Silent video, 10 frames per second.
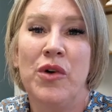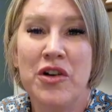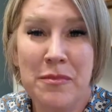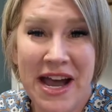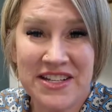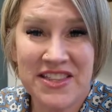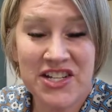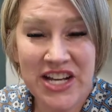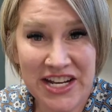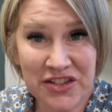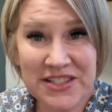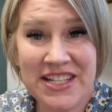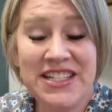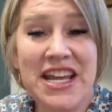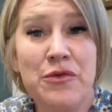Welcome back to the channel.
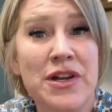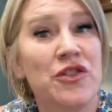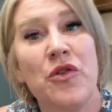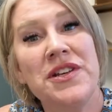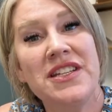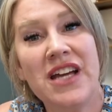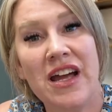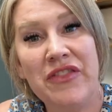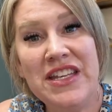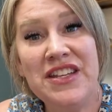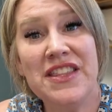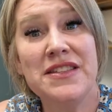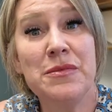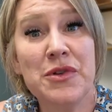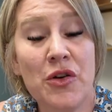Today we are going to dive into
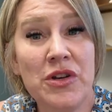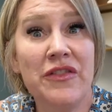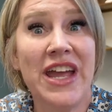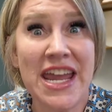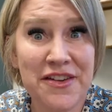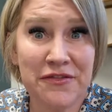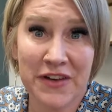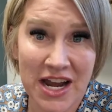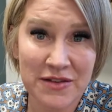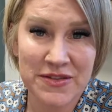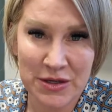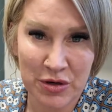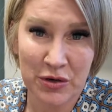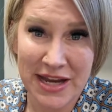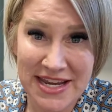the zip code of
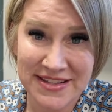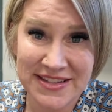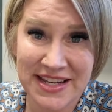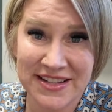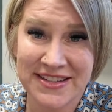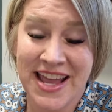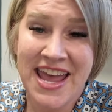85086.